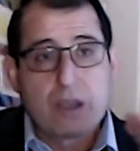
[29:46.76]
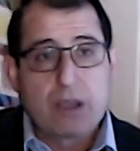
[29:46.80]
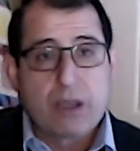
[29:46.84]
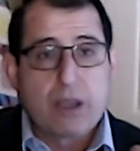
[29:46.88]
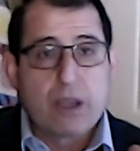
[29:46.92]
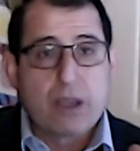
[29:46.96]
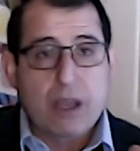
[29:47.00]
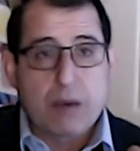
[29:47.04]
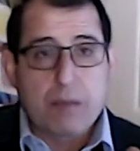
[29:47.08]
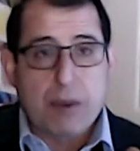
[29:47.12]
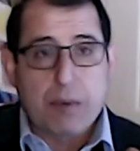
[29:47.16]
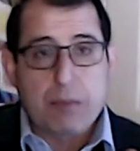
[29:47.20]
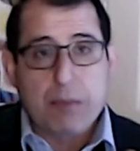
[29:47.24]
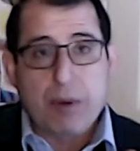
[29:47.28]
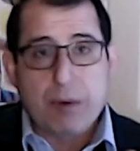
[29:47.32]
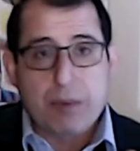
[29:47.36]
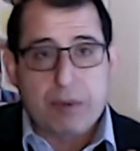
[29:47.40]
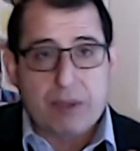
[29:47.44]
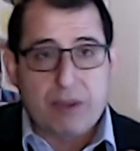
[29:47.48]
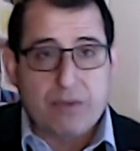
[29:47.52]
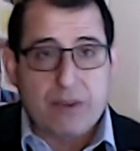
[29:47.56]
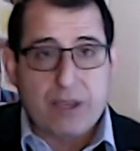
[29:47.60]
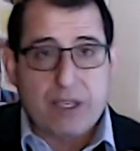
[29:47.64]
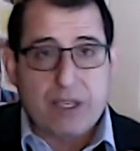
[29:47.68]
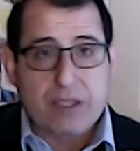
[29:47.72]
and my
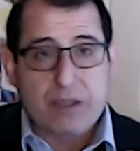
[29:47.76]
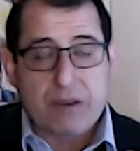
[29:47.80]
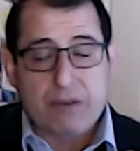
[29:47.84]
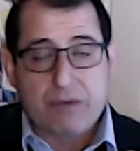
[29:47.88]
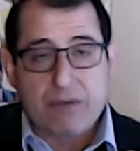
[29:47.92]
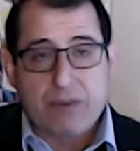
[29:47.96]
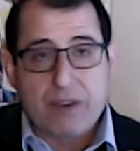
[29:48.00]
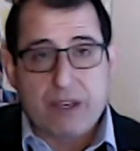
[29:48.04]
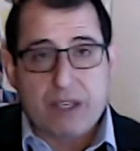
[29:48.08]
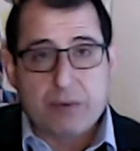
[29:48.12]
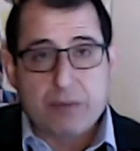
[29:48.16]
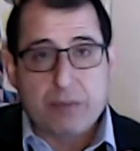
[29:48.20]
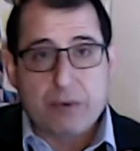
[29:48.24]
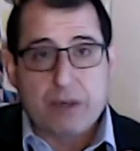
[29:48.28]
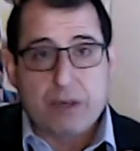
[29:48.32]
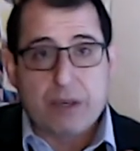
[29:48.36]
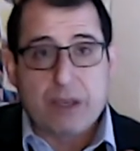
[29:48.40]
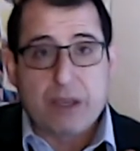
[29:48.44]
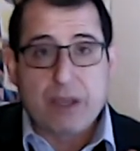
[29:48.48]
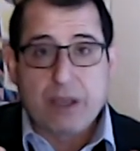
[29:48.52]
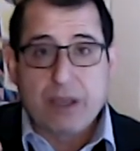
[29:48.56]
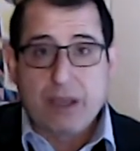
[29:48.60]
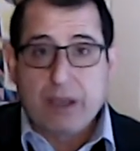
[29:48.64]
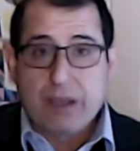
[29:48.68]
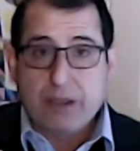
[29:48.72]
public-facing Facebook.
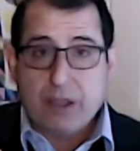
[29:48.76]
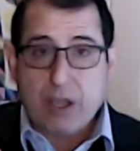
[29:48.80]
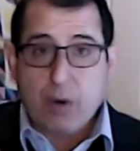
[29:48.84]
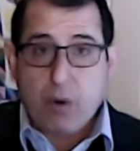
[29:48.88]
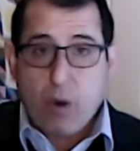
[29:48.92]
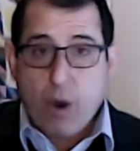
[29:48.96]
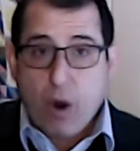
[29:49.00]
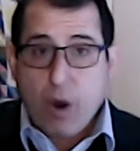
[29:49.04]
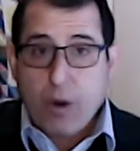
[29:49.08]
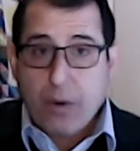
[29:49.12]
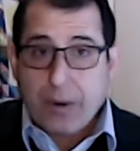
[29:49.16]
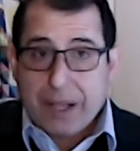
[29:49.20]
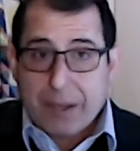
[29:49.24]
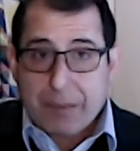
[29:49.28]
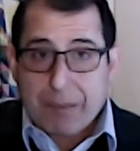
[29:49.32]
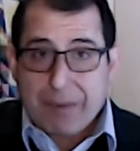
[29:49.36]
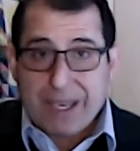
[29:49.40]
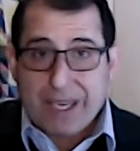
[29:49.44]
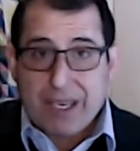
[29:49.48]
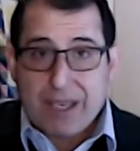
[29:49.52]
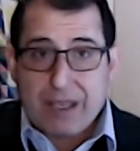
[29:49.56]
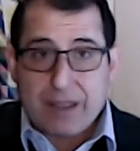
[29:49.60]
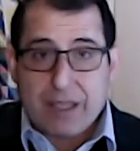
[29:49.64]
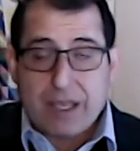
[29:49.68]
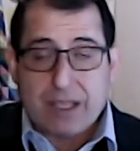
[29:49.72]
They're already
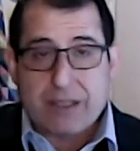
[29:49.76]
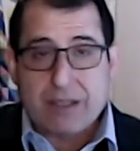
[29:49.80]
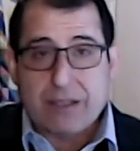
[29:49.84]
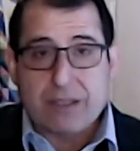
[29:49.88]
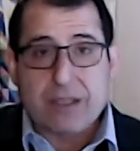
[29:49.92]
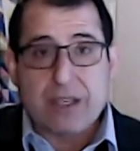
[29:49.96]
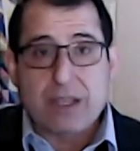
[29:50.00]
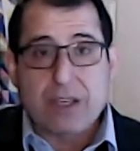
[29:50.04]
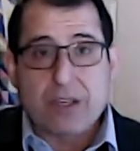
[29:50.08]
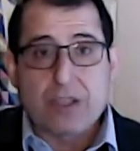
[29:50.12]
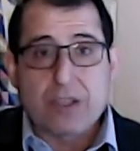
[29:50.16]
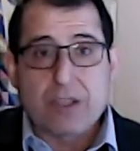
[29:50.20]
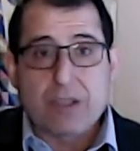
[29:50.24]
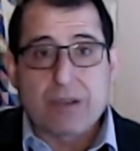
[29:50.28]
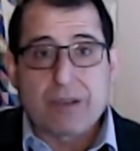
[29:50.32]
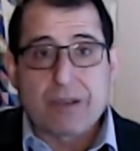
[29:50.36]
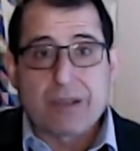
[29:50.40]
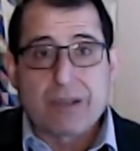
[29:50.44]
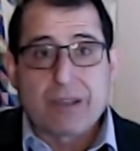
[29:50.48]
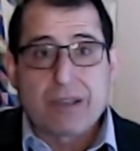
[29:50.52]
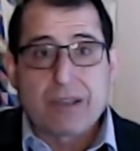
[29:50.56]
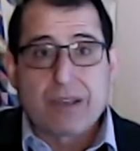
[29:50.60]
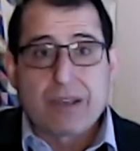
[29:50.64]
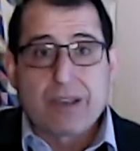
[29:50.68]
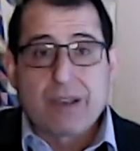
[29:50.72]
making that distinction.
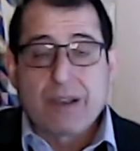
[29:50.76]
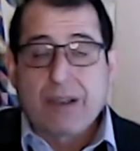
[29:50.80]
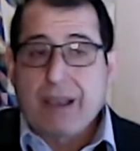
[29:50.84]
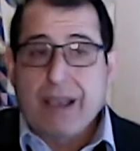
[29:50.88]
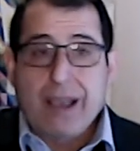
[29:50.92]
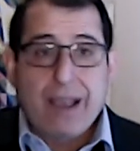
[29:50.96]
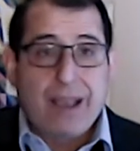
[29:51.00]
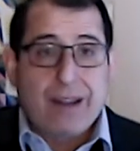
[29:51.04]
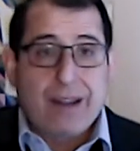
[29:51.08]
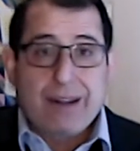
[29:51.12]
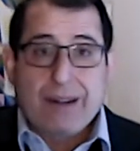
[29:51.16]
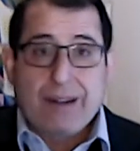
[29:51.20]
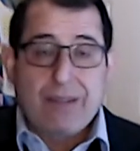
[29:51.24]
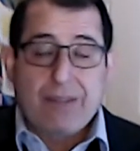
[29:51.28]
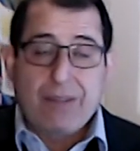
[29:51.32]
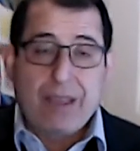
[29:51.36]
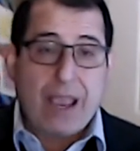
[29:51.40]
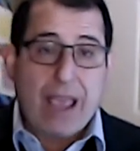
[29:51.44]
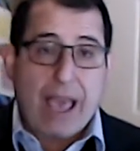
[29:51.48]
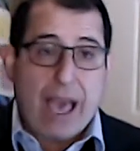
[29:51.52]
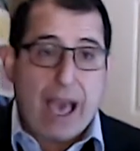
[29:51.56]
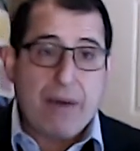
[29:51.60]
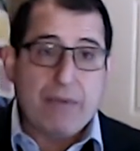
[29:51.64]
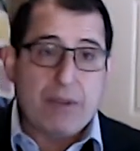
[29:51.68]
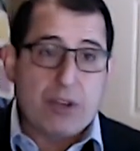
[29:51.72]
And they
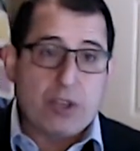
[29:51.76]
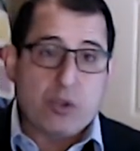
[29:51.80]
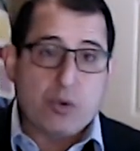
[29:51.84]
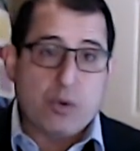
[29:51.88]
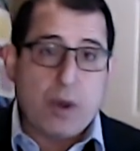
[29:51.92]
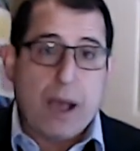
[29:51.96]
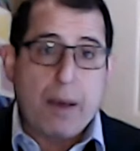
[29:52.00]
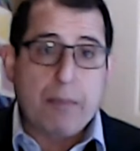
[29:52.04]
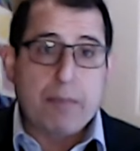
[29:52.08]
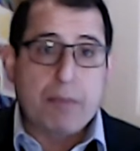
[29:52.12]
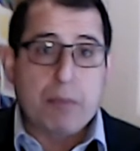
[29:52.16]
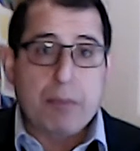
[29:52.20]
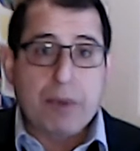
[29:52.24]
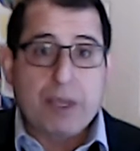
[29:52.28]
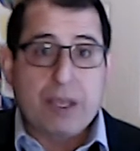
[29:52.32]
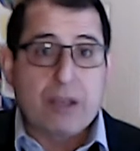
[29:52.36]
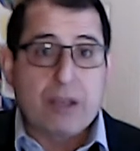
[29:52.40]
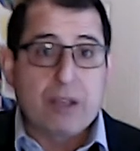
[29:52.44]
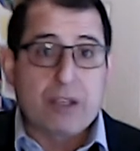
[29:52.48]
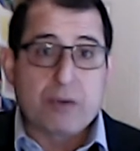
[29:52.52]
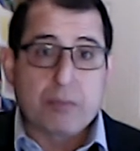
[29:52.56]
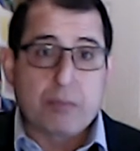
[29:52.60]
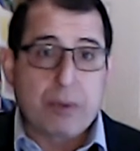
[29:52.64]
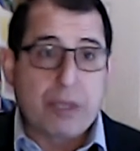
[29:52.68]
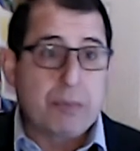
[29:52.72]
haven't dropped
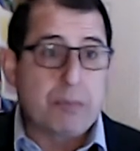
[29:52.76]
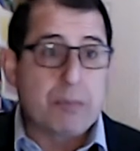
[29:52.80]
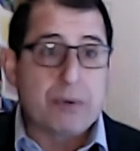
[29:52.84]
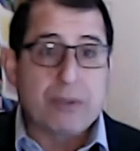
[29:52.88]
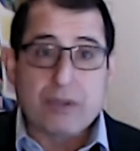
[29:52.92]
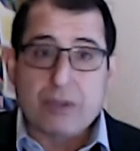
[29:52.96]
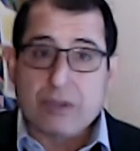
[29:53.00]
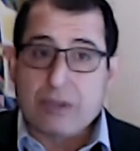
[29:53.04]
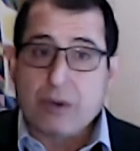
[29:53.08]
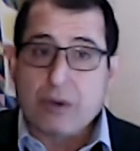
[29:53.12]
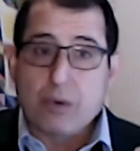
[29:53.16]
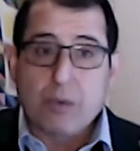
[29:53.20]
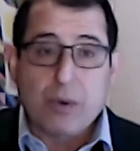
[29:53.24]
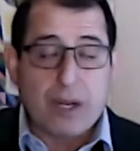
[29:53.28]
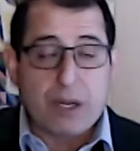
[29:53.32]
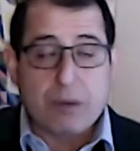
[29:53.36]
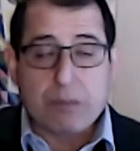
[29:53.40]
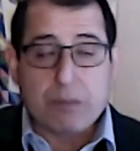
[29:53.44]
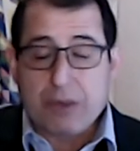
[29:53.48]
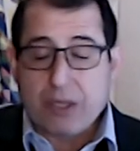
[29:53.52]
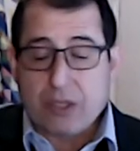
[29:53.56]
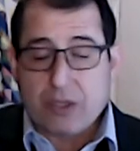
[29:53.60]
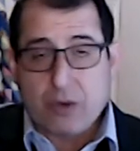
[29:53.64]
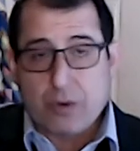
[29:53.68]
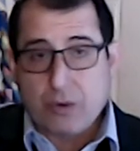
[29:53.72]
because people still want to be
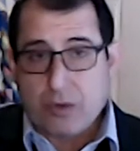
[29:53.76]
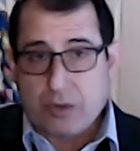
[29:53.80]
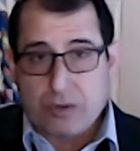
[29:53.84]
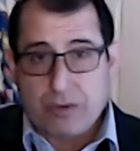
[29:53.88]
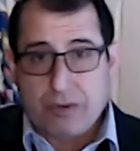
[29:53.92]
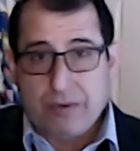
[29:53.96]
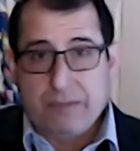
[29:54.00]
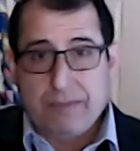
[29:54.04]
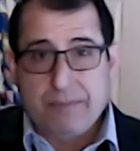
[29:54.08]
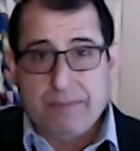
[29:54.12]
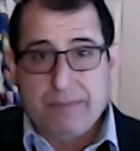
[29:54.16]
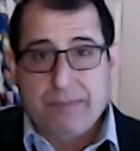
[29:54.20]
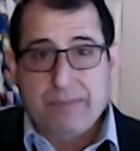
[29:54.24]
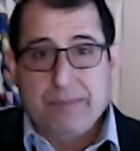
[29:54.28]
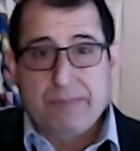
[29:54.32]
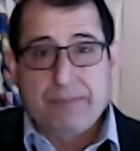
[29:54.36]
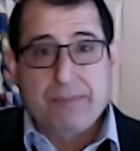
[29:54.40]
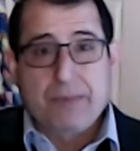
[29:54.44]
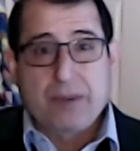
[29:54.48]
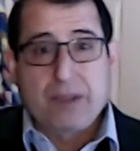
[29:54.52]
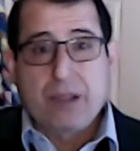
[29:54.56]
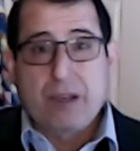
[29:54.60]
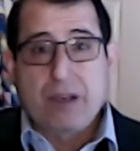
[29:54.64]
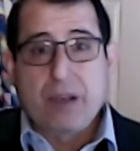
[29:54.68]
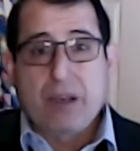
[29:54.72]
social.
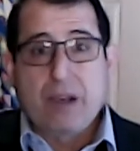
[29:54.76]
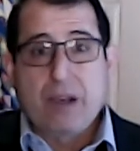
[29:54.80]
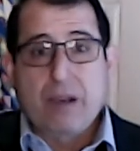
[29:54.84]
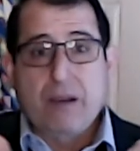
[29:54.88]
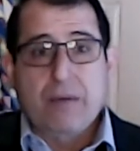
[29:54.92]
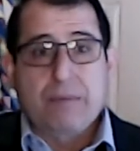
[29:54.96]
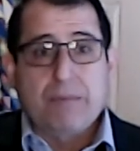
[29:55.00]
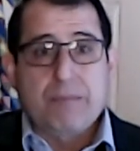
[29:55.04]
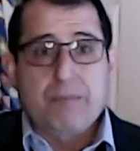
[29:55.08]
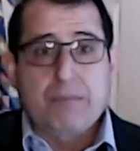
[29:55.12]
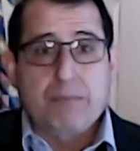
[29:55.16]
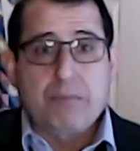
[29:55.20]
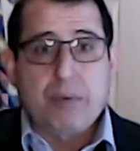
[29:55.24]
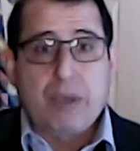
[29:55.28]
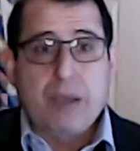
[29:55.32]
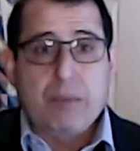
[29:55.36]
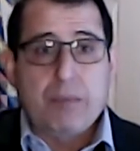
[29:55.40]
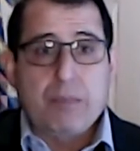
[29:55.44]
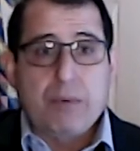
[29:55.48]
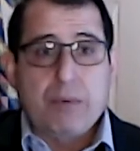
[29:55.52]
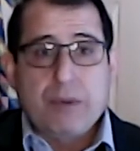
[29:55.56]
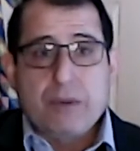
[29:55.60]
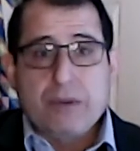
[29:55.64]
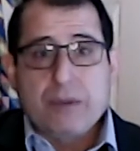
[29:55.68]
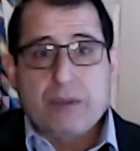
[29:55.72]

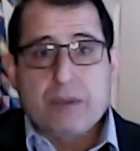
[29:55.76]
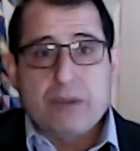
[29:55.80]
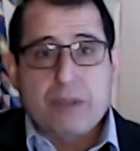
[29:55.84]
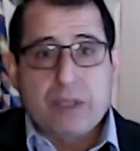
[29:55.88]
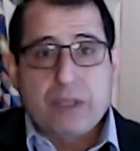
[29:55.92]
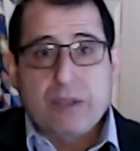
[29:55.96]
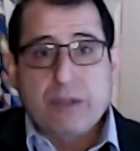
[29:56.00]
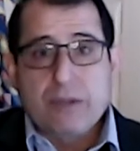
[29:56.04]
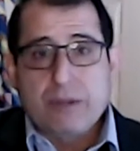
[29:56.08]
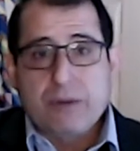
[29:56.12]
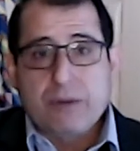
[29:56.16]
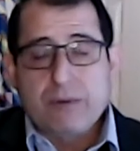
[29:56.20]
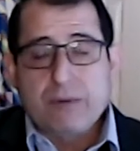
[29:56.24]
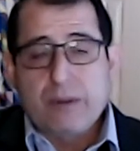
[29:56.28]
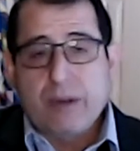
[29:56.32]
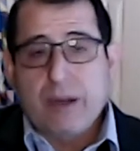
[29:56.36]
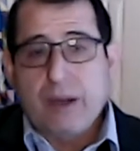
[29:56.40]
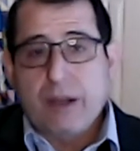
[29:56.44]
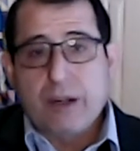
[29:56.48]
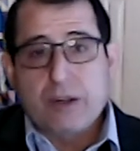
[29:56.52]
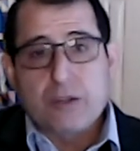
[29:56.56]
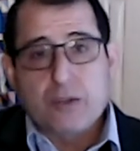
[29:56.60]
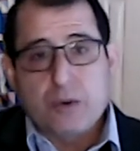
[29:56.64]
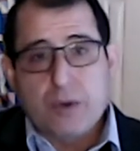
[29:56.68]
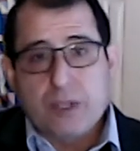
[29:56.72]
People still
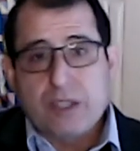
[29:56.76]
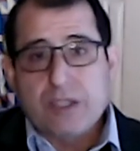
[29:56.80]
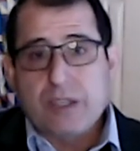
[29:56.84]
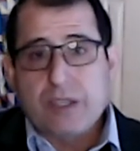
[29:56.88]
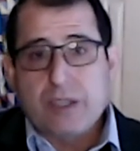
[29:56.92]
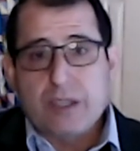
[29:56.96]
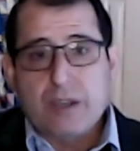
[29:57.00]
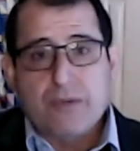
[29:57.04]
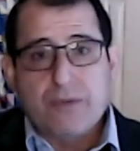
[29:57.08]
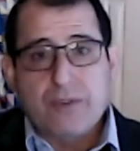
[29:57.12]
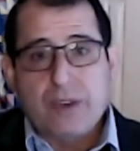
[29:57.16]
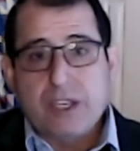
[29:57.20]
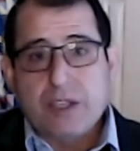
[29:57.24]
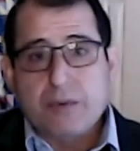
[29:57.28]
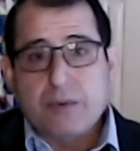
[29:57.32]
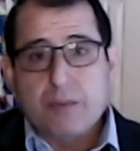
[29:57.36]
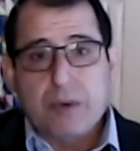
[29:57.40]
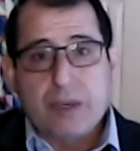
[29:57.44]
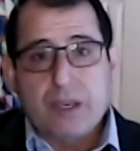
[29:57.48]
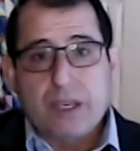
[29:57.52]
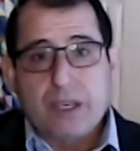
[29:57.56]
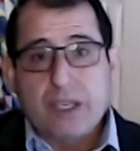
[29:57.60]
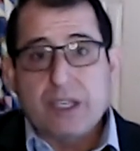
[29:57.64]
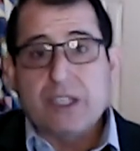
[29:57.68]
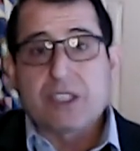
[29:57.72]
are trusting that
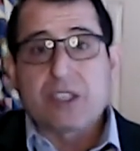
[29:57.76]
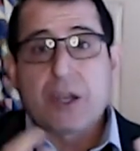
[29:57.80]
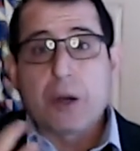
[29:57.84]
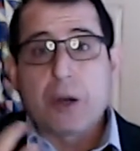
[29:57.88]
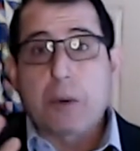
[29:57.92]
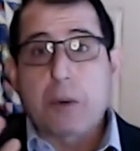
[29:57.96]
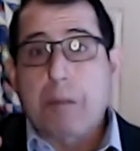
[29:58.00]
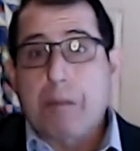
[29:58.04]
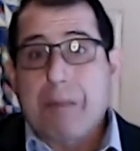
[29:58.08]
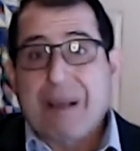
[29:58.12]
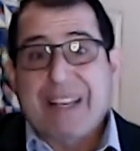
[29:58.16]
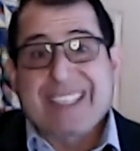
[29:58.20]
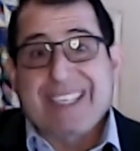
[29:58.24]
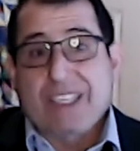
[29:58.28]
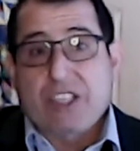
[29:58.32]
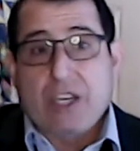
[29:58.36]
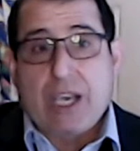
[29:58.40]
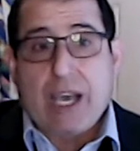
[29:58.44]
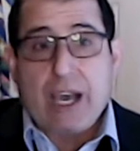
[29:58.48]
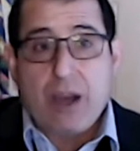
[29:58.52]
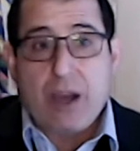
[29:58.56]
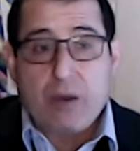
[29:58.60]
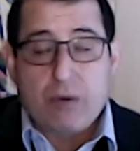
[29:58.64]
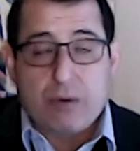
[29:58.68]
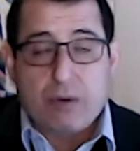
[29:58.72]
Facebook gets their message
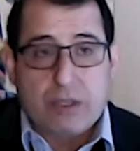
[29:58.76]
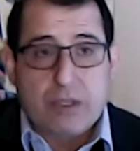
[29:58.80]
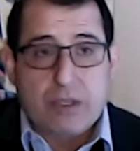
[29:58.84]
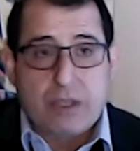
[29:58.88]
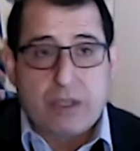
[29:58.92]
out.